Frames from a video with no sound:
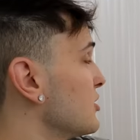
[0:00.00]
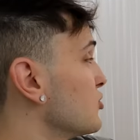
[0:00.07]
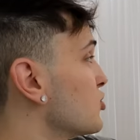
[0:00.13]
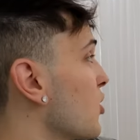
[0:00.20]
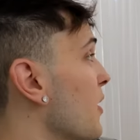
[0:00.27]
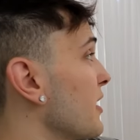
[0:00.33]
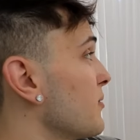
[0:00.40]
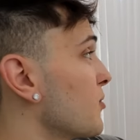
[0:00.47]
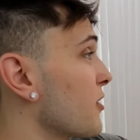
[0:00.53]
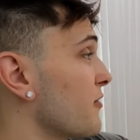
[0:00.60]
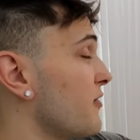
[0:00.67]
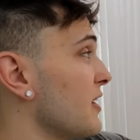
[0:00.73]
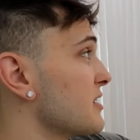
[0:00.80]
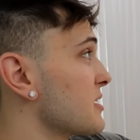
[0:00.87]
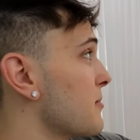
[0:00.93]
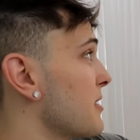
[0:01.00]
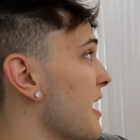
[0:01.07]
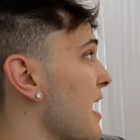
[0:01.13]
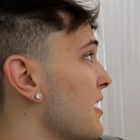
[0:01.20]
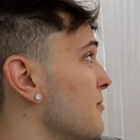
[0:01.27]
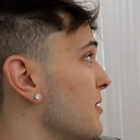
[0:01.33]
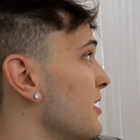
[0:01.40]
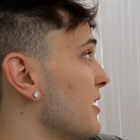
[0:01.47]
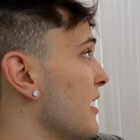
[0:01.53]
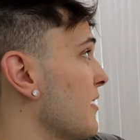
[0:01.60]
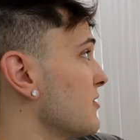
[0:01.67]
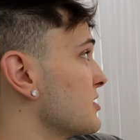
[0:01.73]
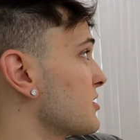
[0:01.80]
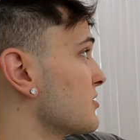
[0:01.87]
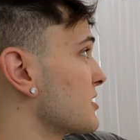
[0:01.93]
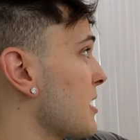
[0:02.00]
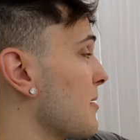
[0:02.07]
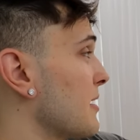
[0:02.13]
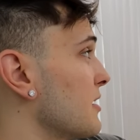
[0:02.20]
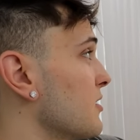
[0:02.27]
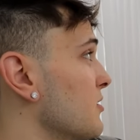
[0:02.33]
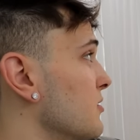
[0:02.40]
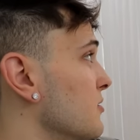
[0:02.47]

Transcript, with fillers: You throw any more fits, I'm gonna add a minute every single time I hear